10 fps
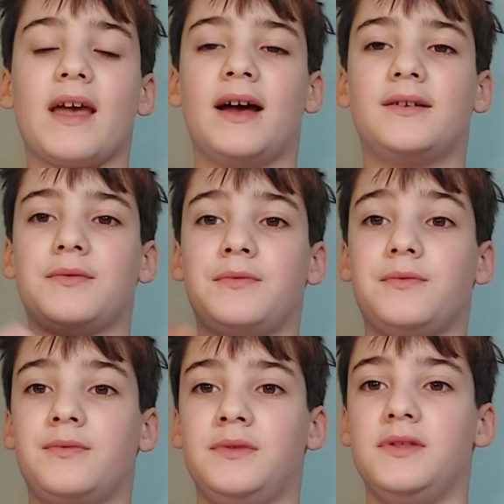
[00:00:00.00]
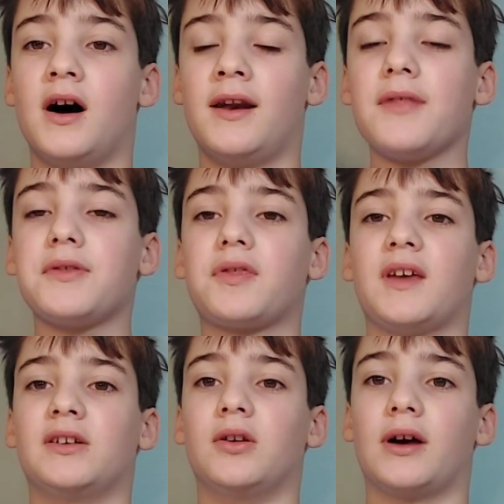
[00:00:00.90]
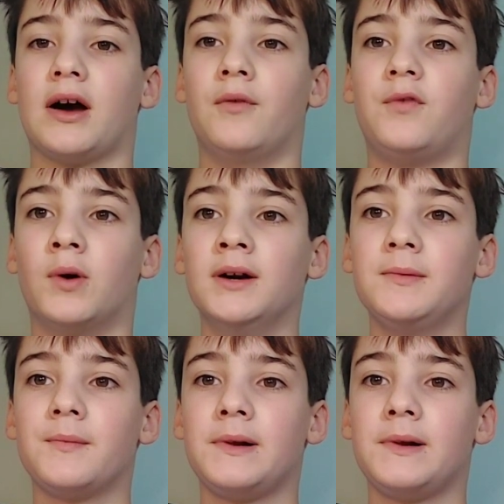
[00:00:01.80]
And another thing to look out for,